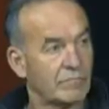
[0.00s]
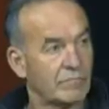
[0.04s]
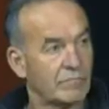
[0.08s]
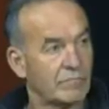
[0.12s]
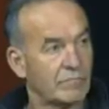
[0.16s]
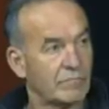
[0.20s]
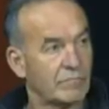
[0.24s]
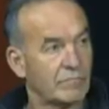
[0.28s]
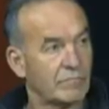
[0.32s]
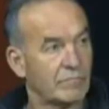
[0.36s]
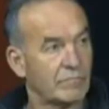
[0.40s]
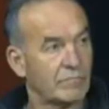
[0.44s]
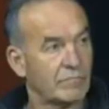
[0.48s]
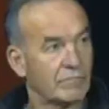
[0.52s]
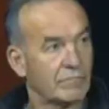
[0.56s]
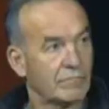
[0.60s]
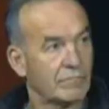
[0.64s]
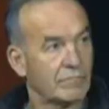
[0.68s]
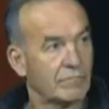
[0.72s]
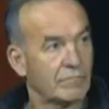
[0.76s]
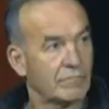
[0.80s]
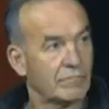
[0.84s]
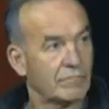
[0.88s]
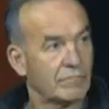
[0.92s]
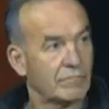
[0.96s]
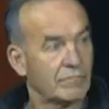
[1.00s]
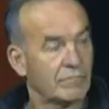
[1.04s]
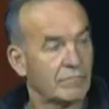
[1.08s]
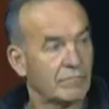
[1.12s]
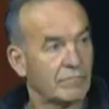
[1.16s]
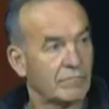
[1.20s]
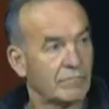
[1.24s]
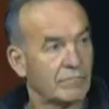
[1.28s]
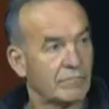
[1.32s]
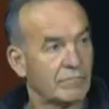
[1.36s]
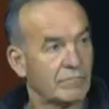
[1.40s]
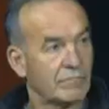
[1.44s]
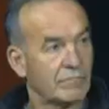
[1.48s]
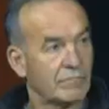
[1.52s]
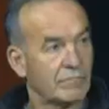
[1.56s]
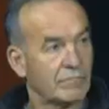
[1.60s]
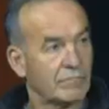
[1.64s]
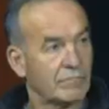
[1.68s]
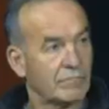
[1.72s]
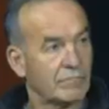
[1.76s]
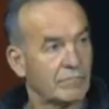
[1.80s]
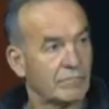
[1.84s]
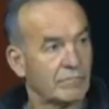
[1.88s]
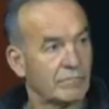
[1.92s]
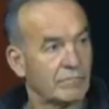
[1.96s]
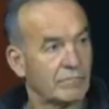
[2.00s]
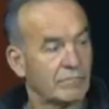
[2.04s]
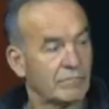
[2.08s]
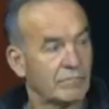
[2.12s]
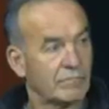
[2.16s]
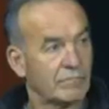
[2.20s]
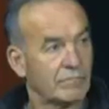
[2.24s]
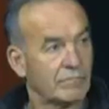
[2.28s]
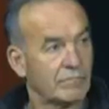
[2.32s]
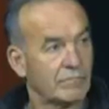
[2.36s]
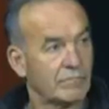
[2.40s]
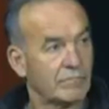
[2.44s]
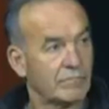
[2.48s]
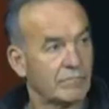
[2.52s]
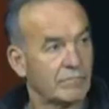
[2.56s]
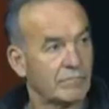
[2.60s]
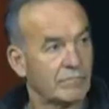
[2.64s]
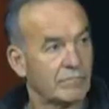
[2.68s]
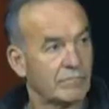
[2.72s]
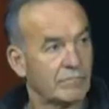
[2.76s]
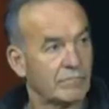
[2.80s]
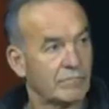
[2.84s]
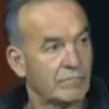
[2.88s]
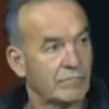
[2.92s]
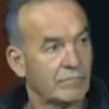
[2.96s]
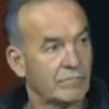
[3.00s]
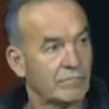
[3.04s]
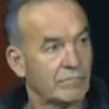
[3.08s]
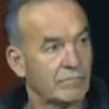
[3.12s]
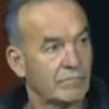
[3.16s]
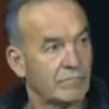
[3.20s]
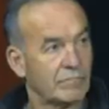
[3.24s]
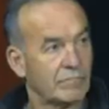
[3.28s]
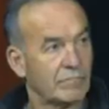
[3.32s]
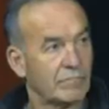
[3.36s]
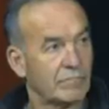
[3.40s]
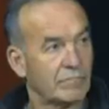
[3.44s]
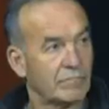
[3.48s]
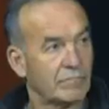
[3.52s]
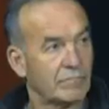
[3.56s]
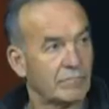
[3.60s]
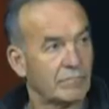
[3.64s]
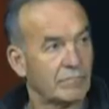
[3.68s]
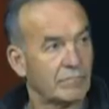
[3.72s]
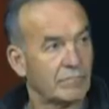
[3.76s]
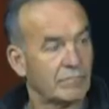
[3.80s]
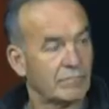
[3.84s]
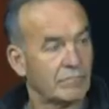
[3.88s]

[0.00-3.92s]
The person shown says nothing.